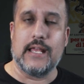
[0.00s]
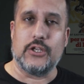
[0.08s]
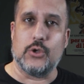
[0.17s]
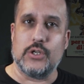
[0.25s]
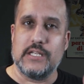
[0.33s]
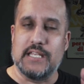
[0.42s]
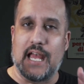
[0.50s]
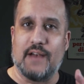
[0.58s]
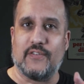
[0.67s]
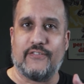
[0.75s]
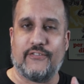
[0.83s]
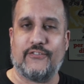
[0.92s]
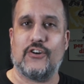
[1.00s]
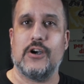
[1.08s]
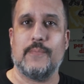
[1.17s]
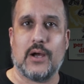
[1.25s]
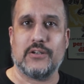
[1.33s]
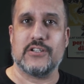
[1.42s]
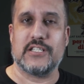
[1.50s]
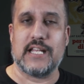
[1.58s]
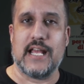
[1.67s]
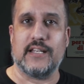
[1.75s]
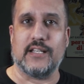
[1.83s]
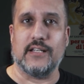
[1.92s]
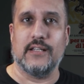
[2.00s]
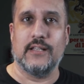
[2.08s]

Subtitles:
You need to have a firm understanding.